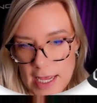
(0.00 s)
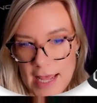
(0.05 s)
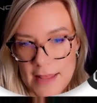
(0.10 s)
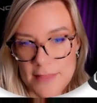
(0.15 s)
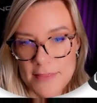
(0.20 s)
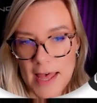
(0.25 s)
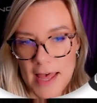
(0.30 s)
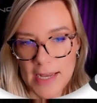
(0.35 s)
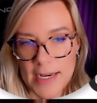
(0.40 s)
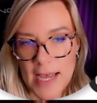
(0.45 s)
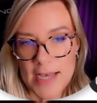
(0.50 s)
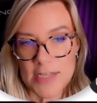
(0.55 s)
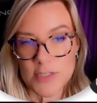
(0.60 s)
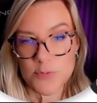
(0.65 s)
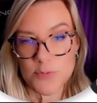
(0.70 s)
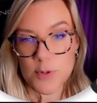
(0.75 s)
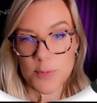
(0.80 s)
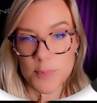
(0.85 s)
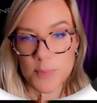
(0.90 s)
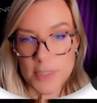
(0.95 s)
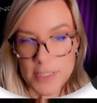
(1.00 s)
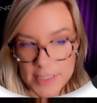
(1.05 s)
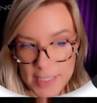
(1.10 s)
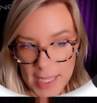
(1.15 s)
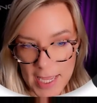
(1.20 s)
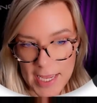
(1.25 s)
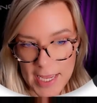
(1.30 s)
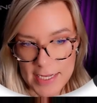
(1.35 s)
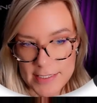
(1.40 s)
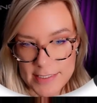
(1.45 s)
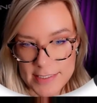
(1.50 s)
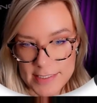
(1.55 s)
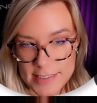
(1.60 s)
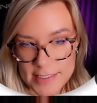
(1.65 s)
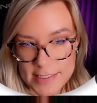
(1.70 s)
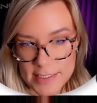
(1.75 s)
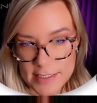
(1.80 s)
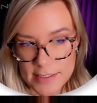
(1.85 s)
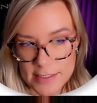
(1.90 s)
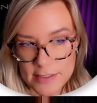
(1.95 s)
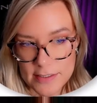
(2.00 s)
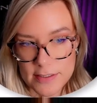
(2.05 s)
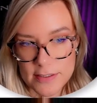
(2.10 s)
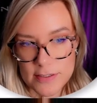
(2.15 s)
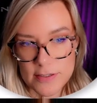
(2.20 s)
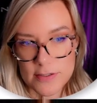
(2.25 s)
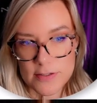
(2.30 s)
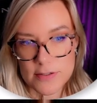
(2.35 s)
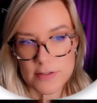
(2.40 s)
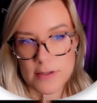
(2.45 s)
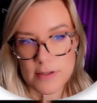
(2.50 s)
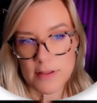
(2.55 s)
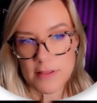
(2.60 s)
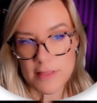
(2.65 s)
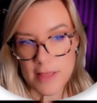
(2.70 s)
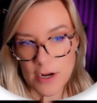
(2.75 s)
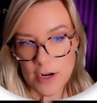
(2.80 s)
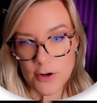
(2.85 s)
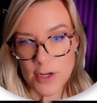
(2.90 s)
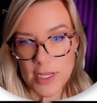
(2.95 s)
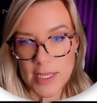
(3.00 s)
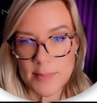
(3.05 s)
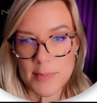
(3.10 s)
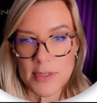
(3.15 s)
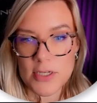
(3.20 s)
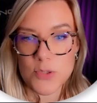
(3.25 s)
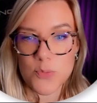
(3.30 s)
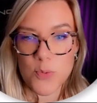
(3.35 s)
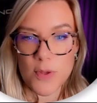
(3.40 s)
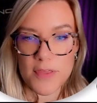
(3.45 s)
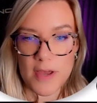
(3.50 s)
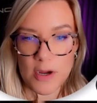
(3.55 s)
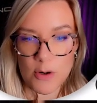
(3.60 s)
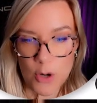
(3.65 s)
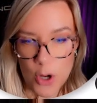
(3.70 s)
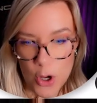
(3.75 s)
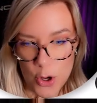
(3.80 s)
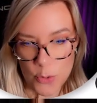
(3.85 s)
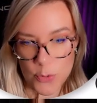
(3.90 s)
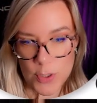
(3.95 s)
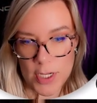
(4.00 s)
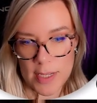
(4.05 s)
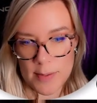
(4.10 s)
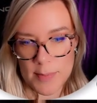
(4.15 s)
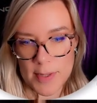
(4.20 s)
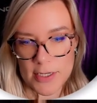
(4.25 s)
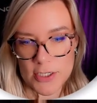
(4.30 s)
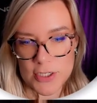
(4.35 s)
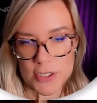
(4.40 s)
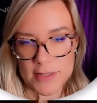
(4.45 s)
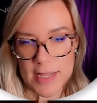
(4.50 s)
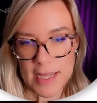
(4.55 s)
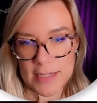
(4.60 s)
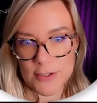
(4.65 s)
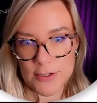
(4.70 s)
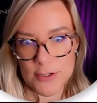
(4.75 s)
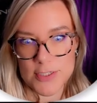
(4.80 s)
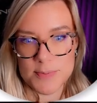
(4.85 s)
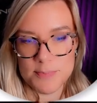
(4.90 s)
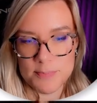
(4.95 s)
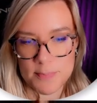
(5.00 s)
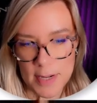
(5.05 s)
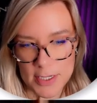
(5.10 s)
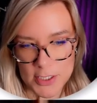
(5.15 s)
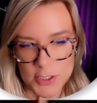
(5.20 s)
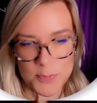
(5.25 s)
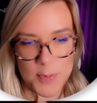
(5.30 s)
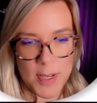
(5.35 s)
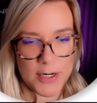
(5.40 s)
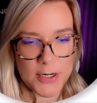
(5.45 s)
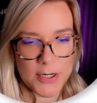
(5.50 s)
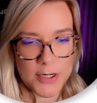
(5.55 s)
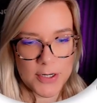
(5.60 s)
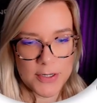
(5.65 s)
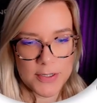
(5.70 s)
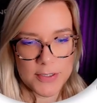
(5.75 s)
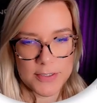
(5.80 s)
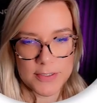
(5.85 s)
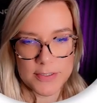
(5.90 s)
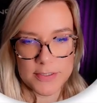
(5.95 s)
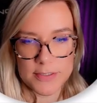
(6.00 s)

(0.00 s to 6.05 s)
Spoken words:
And that has replaced their image with our own image, and that looks much better.